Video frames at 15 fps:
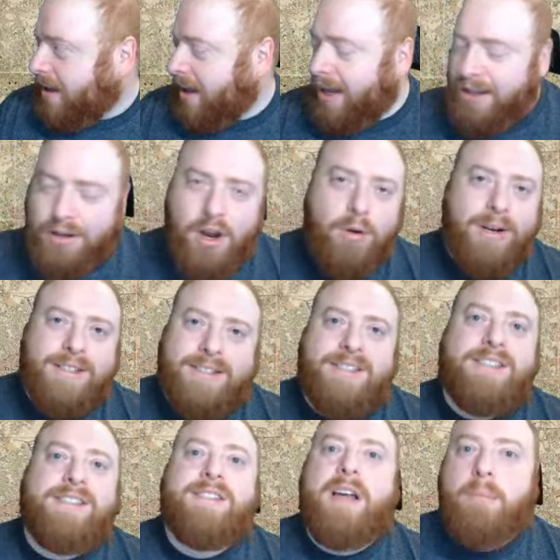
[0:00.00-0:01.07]
uh, known as a
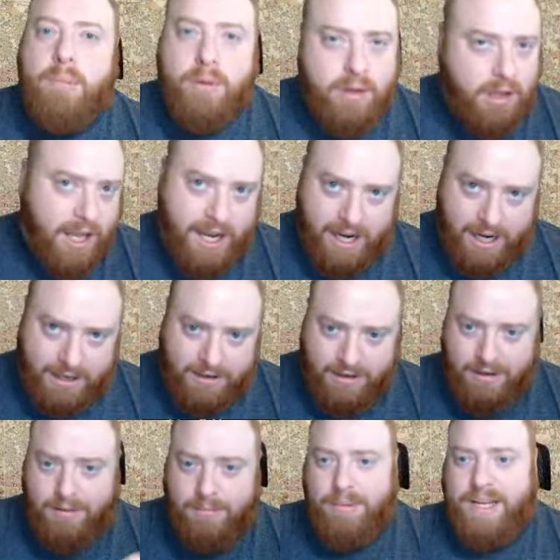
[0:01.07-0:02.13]
subclade,
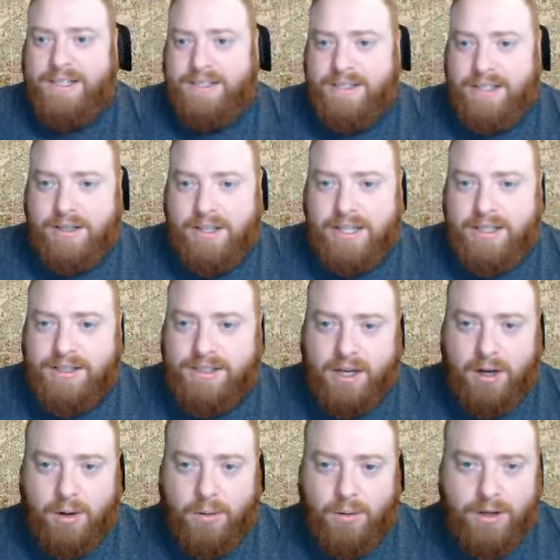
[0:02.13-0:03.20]
basically.
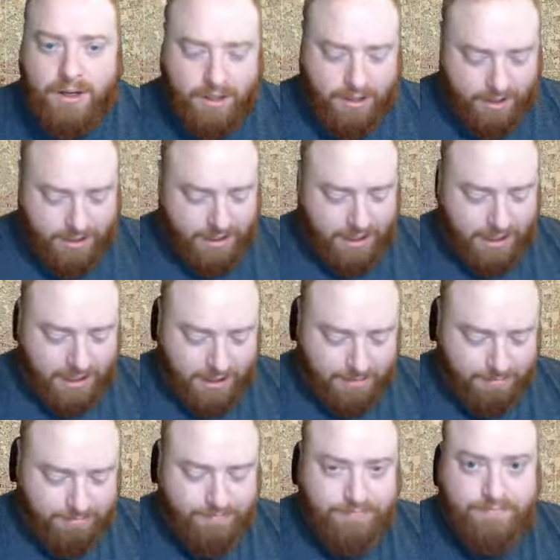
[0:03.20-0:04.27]
So,
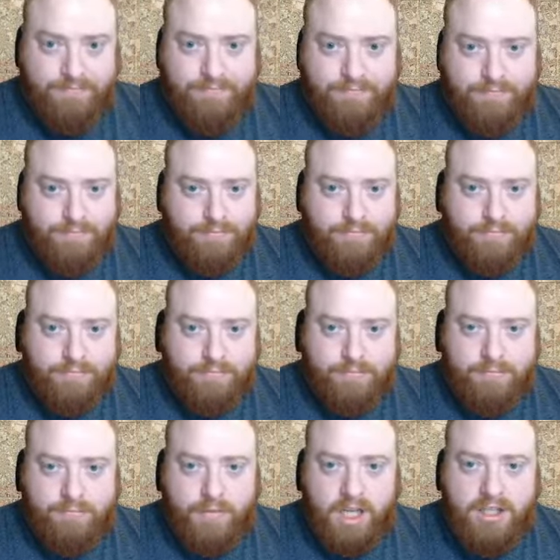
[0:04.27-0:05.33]
um,
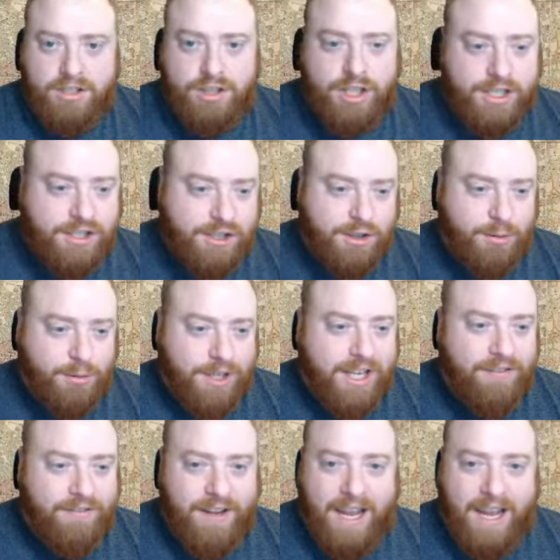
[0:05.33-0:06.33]
just to give